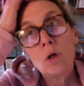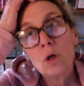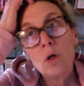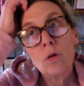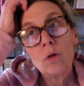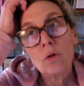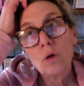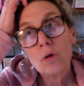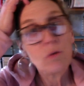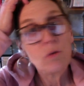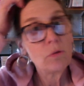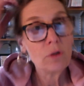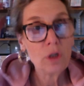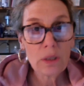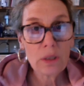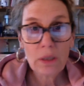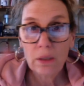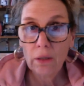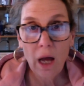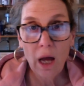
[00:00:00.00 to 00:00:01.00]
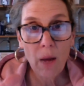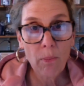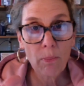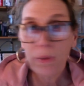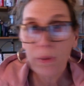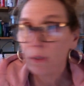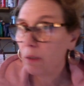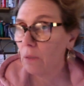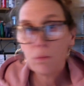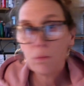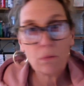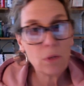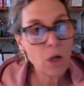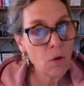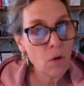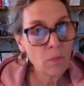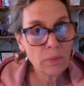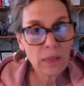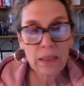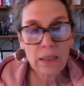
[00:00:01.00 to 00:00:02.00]
Those are just a couple, but
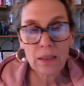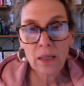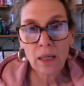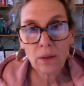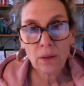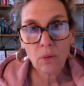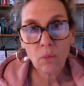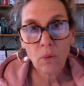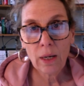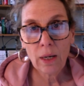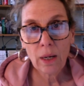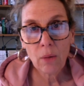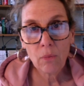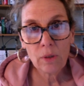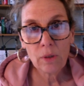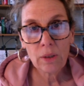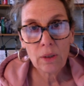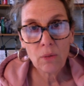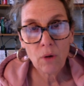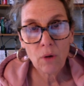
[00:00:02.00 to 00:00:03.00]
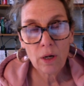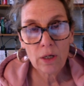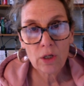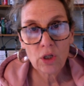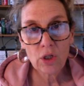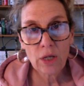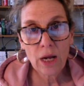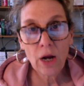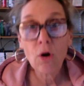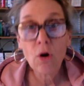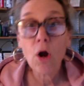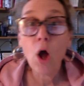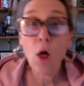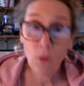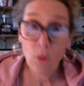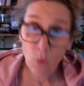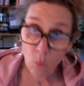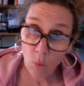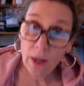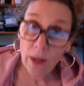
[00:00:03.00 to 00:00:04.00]
nope, that's not the one I really want to share.
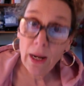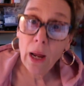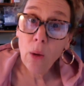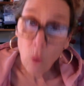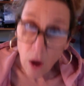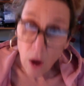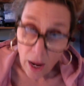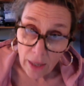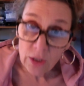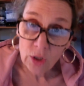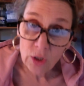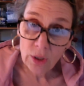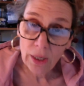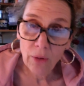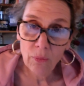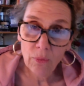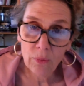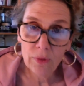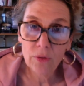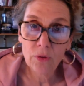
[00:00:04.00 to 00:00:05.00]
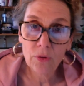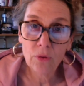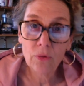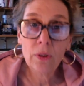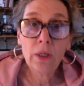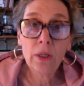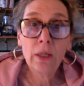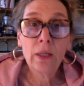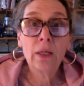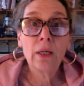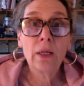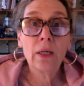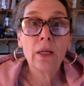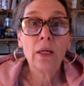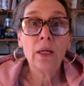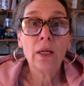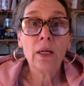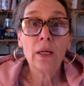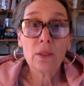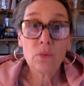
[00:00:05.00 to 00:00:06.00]
The one I want to share with you
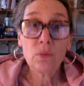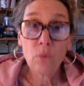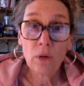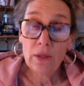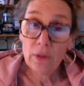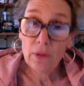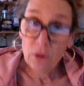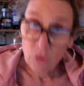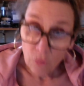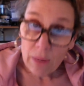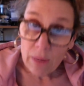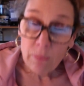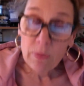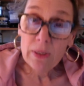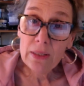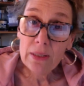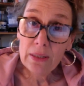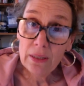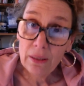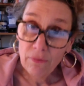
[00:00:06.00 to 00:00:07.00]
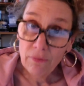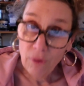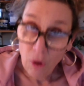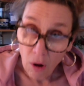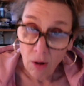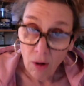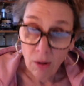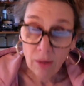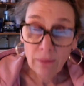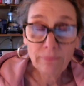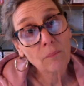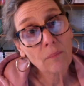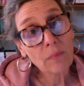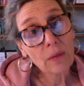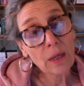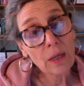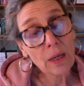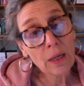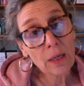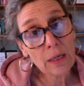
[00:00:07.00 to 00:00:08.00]
is one of the creepiest of all
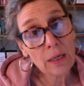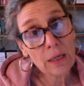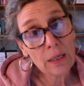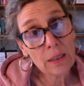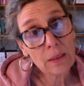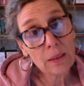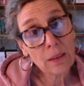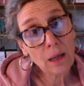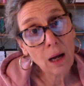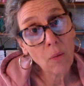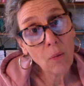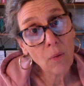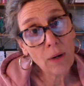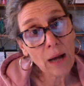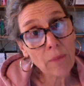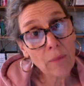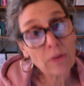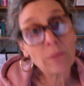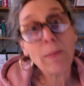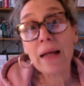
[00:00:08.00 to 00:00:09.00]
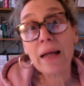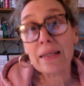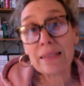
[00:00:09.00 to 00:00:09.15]
is when I was about